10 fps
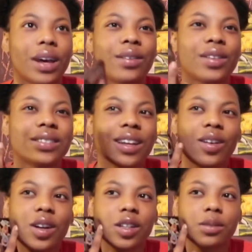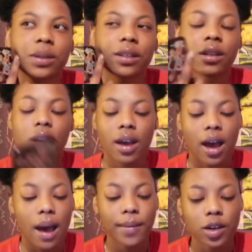I don't know, it's kind of hard to explain.
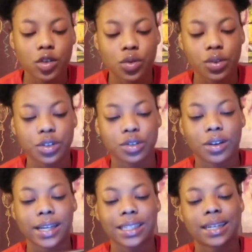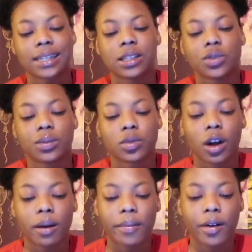I'm gonna go to it so you guys can kind of see what I'm
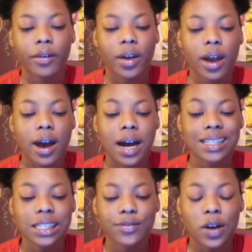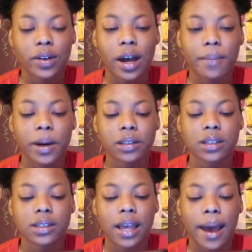talking about. I just found out about
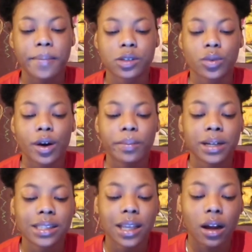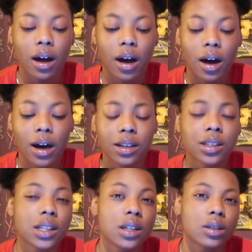this app as well, but it's like
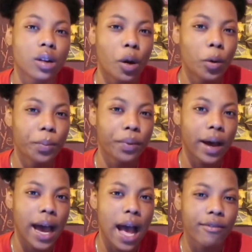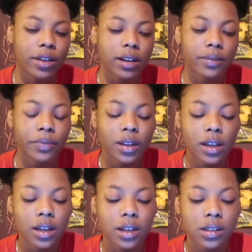honestly dope. I haven't
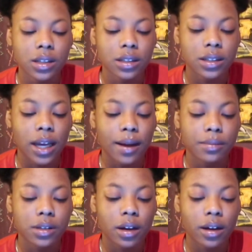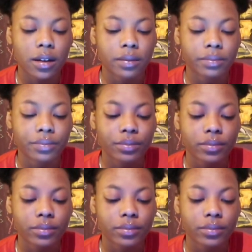took the time to um,